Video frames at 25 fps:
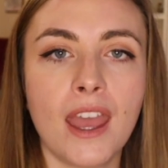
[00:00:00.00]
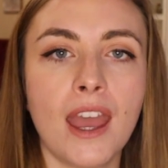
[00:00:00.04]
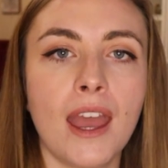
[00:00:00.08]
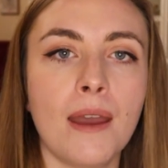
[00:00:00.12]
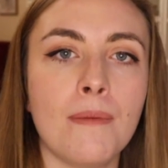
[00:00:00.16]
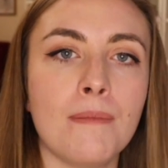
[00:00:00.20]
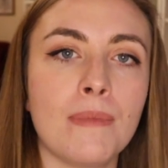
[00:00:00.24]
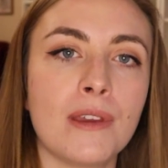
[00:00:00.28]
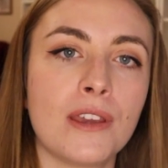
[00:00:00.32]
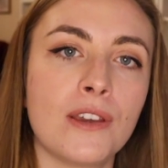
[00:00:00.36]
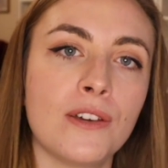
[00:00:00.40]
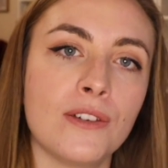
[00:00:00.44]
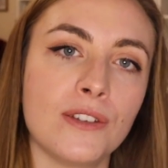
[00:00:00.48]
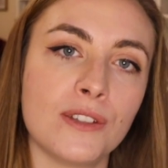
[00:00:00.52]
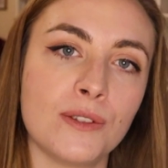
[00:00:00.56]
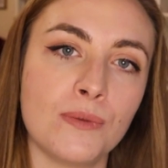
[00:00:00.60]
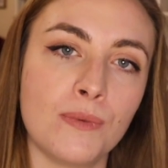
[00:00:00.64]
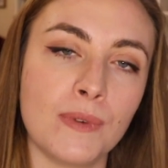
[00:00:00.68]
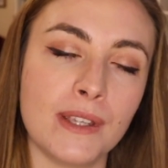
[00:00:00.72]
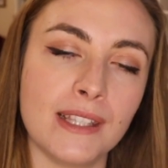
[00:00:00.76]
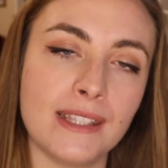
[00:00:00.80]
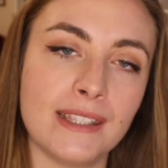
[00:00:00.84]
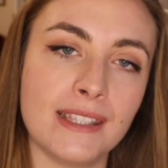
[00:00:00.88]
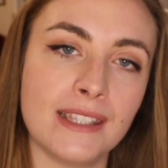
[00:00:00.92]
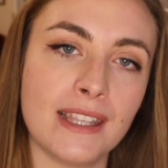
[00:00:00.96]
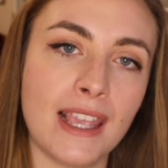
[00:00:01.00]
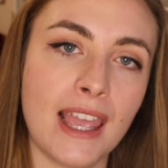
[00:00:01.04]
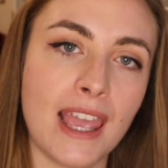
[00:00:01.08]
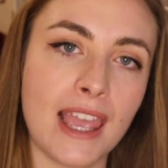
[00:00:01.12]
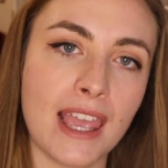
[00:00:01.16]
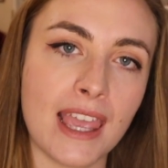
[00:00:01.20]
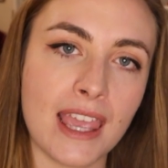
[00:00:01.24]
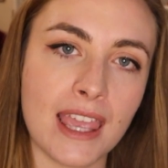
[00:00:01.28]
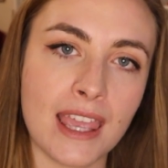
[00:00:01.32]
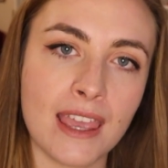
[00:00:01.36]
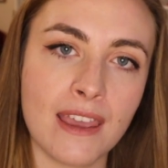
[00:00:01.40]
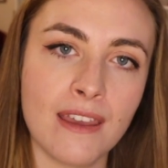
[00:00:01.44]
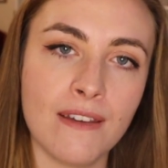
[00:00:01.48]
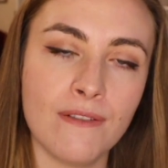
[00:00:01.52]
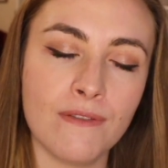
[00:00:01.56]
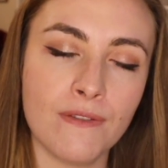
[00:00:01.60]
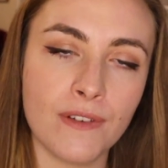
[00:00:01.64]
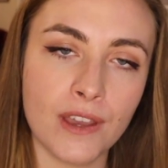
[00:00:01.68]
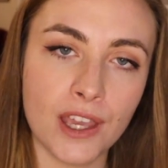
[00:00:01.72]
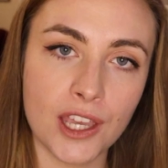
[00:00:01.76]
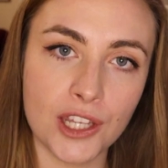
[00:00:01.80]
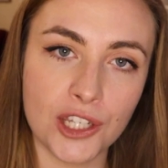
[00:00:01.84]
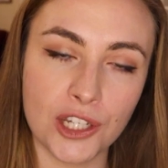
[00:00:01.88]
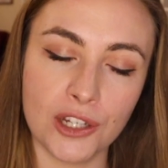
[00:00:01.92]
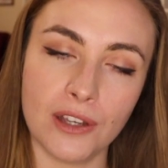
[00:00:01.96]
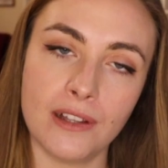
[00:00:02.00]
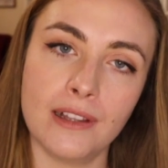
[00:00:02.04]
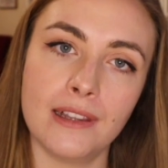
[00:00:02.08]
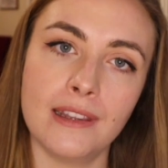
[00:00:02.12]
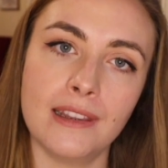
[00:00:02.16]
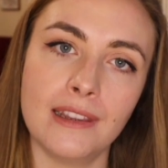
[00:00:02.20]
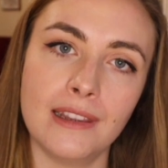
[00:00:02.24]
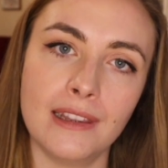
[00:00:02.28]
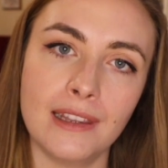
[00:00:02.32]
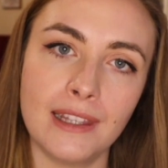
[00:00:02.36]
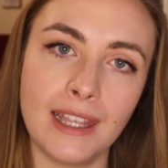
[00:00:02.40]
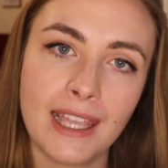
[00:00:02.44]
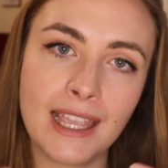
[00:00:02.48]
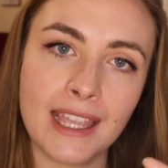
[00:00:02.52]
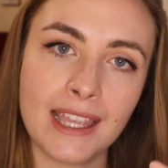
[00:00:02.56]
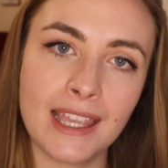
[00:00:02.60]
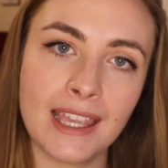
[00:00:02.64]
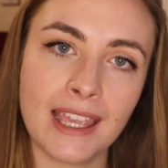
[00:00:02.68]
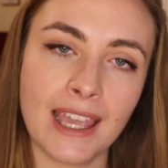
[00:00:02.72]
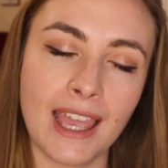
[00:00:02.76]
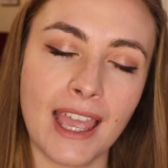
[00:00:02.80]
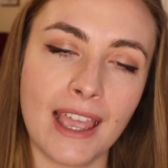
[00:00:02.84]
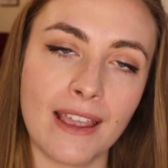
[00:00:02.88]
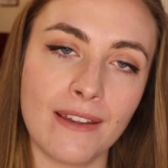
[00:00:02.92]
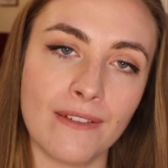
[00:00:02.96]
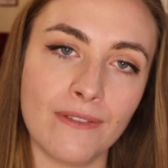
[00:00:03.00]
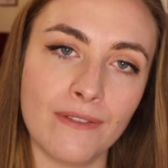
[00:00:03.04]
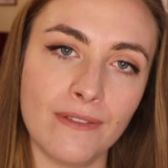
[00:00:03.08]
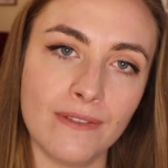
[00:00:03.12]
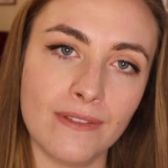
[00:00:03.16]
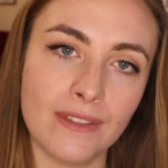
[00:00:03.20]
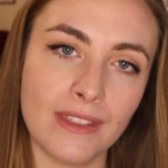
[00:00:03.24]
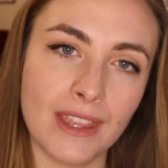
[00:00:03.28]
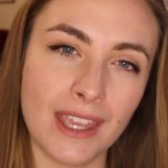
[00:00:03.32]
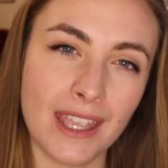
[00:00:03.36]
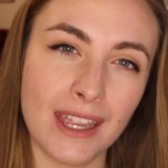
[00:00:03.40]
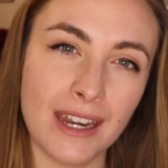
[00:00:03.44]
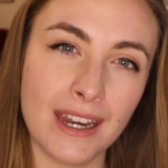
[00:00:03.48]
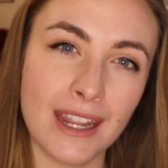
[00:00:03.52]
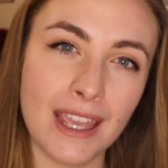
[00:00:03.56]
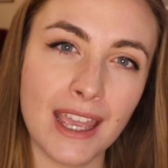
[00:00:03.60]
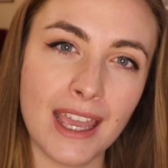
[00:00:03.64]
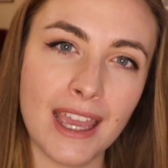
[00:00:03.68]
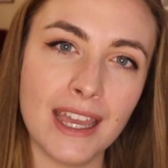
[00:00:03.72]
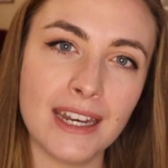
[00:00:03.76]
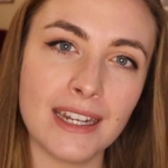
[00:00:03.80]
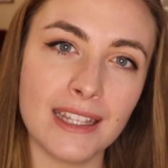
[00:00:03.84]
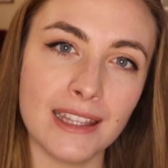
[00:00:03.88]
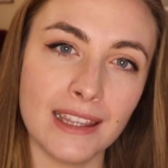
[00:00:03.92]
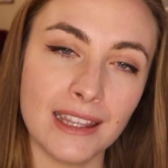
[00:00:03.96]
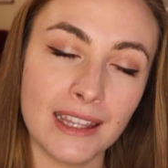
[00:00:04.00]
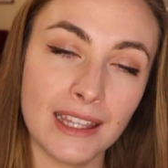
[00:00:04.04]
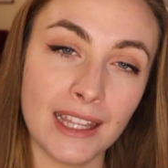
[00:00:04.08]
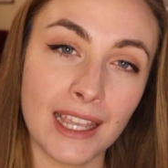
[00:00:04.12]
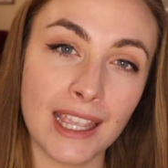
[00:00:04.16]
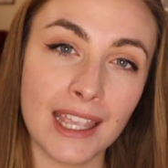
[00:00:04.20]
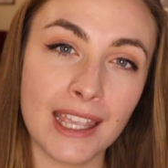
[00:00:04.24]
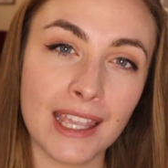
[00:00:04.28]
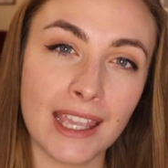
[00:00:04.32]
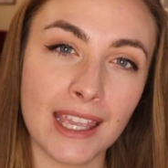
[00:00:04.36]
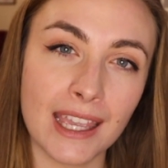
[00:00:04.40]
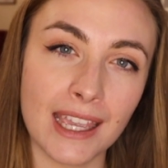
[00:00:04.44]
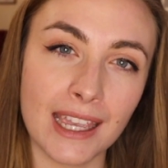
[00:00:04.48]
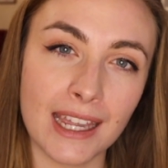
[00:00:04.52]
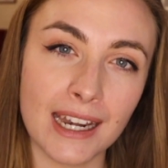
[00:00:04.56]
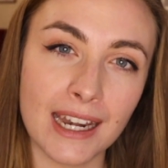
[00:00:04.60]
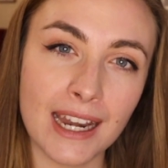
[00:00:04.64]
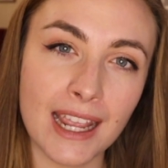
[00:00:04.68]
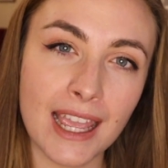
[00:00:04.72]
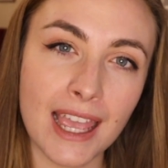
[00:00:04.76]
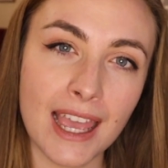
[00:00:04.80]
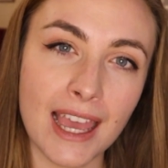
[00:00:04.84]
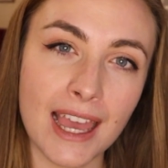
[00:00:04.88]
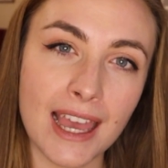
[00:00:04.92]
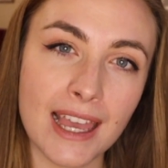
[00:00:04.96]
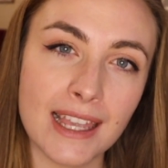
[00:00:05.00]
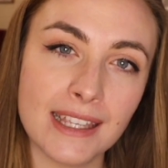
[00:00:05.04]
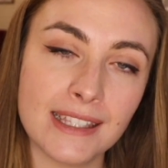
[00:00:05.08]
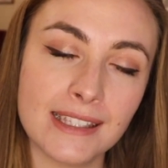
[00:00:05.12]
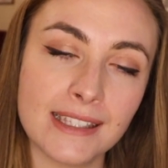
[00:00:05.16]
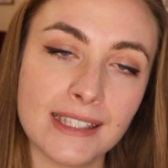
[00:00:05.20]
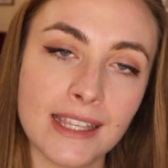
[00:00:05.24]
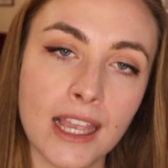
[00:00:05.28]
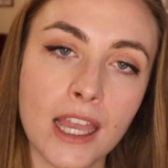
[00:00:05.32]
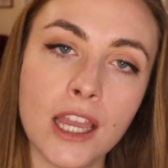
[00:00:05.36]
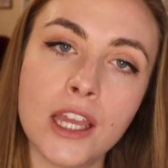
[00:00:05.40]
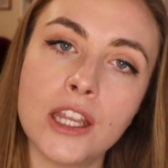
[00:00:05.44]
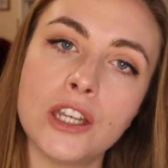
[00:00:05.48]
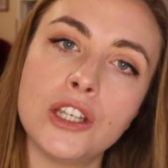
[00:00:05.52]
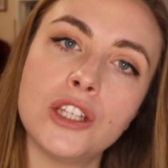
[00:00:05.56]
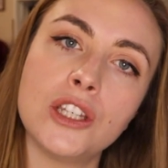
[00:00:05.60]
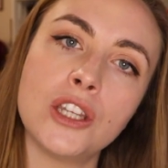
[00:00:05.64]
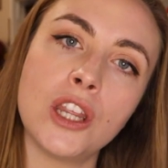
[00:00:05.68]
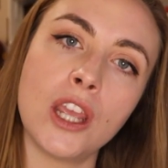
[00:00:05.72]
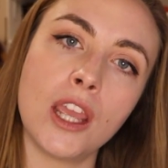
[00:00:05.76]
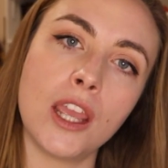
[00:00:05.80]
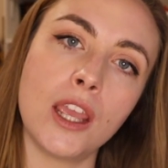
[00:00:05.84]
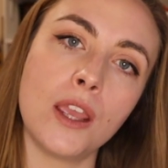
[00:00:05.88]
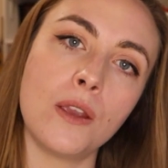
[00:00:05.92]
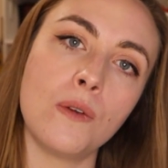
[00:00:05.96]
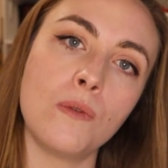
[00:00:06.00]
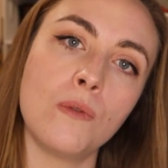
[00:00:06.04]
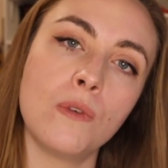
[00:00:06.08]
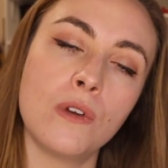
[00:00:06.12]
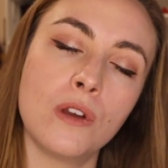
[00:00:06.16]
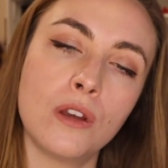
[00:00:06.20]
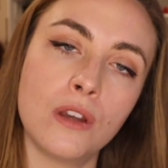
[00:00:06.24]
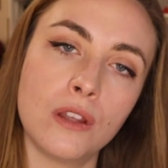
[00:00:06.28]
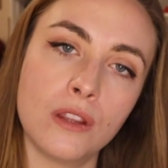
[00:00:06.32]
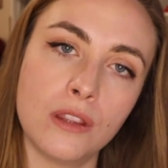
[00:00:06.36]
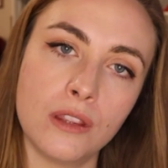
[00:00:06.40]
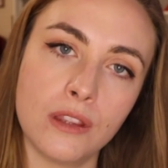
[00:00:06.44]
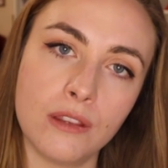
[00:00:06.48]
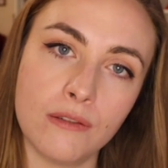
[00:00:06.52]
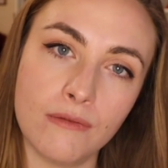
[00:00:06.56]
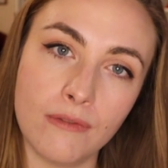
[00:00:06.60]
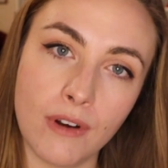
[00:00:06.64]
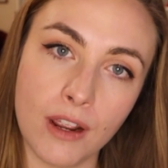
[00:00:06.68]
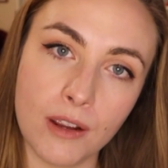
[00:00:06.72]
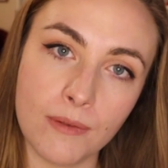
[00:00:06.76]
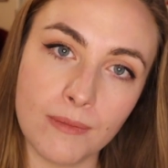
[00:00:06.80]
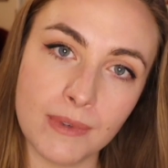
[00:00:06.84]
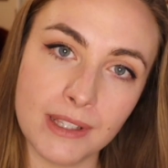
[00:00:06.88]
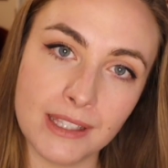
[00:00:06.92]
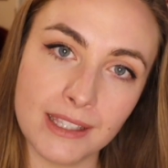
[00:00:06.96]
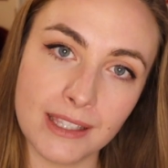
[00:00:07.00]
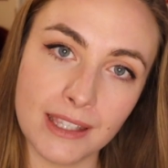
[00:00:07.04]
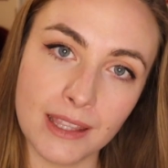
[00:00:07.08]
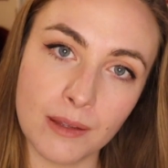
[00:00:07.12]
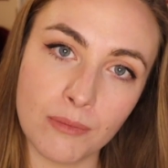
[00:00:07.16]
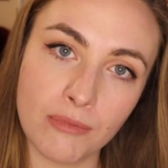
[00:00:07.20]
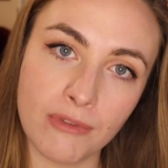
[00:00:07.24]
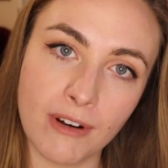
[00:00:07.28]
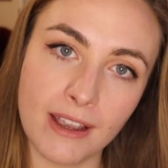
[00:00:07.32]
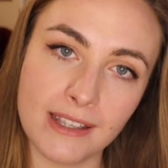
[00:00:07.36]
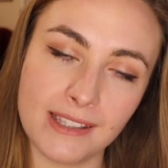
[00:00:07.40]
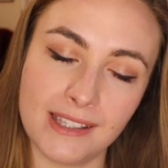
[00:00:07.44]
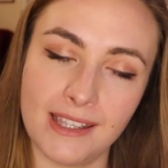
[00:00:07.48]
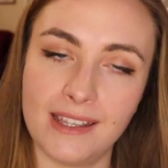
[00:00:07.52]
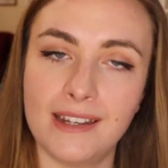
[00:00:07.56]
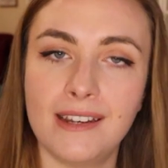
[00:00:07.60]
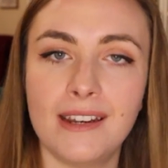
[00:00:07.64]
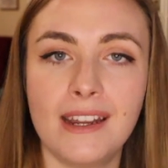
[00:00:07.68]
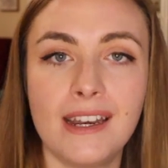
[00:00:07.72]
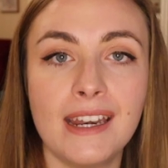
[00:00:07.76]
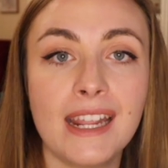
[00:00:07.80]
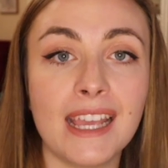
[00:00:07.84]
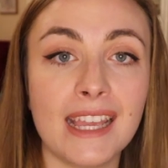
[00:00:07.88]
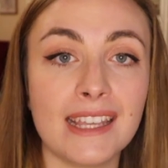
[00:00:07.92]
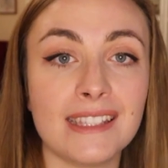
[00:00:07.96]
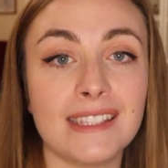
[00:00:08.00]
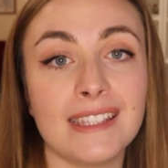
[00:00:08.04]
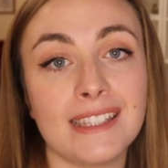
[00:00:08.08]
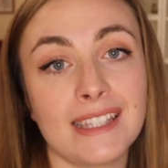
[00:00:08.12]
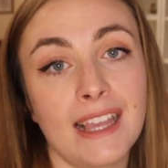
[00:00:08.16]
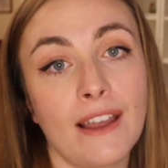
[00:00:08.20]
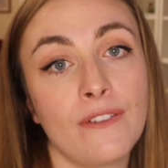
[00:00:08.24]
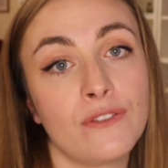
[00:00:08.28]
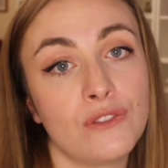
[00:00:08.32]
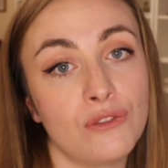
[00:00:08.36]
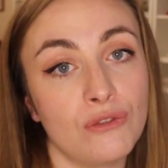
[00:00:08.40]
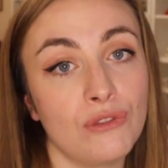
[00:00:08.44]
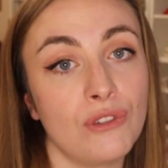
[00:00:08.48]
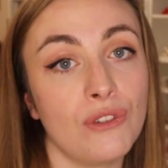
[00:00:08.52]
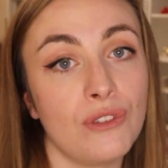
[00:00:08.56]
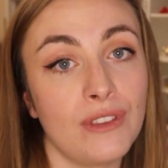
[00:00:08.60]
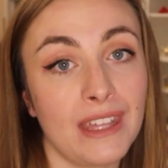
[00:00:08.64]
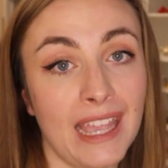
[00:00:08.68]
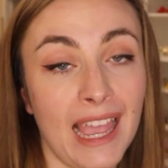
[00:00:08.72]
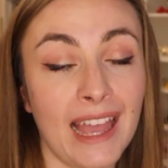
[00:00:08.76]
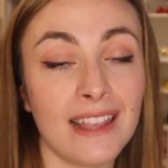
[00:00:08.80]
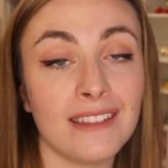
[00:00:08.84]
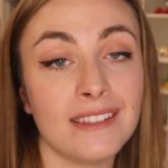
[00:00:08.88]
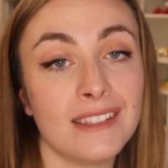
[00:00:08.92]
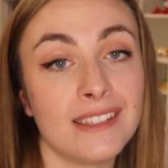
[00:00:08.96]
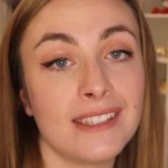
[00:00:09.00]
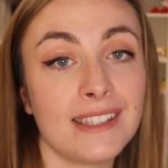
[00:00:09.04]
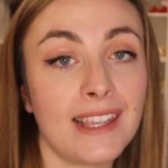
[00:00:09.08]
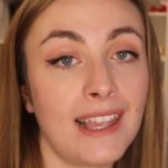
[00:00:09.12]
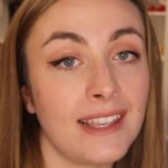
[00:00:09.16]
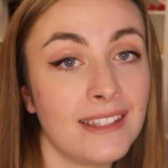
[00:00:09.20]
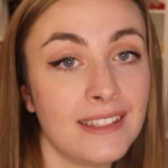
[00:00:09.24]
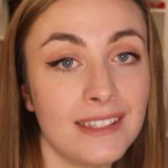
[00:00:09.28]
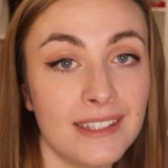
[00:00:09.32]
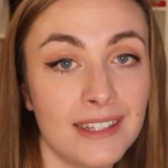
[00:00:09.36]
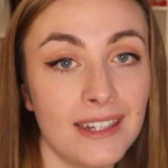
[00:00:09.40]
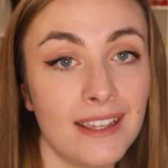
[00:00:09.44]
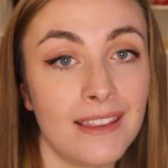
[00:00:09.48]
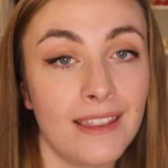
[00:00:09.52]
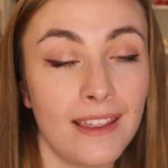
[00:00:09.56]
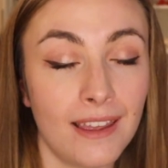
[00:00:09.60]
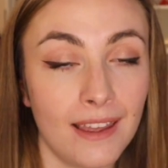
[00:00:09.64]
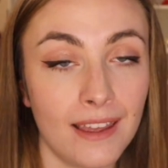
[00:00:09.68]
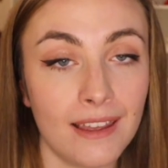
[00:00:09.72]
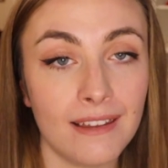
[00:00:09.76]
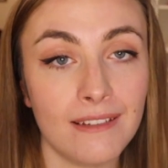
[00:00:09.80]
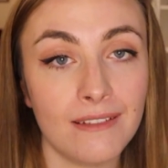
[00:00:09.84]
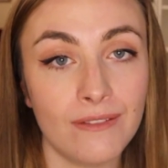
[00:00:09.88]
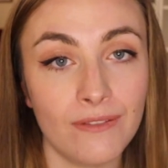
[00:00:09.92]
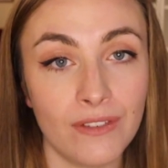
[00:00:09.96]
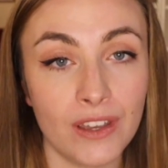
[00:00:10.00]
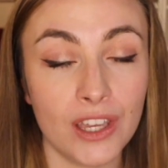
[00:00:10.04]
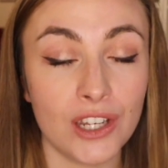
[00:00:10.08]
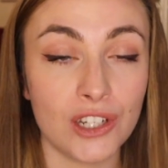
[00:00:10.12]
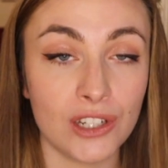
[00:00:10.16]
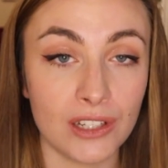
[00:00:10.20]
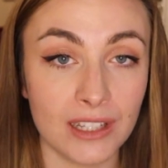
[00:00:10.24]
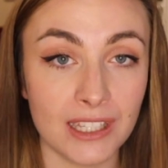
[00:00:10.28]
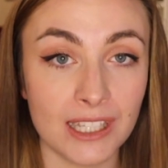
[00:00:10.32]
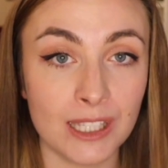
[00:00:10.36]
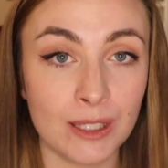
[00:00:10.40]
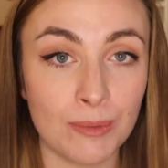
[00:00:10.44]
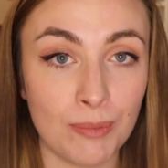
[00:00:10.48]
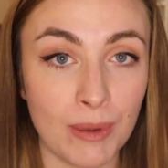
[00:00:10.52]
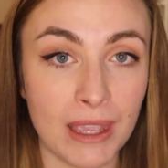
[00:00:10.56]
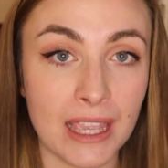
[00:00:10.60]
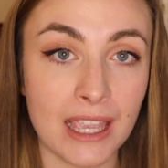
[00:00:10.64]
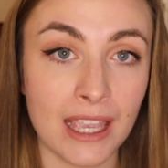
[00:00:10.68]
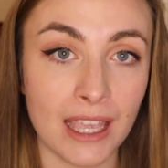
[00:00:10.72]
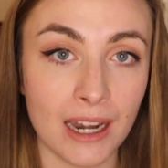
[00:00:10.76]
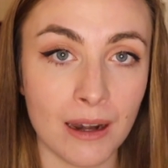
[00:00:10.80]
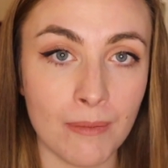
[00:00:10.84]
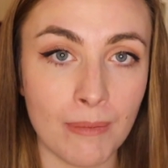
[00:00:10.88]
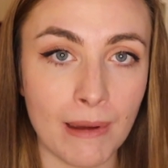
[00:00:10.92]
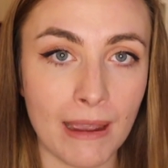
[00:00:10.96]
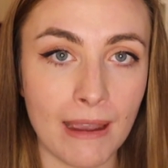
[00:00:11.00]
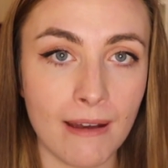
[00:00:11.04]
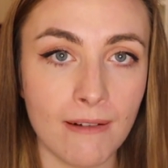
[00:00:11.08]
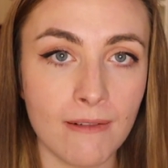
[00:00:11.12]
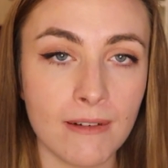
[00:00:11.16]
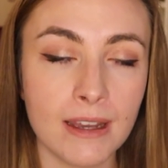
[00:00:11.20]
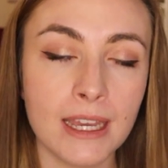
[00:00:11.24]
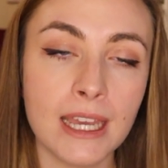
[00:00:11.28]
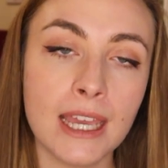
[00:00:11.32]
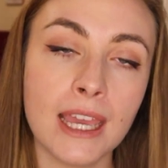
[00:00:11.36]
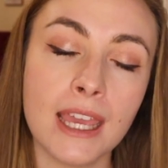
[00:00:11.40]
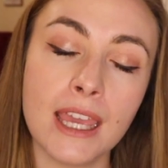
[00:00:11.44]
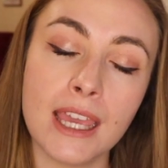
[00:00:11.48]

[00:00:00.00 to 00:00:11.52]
and because we see Virgil linking the Aeneid and linking Aeneas to the Romans in the present. Aeneas is, after all, the ancestor that Virgil is speaking about.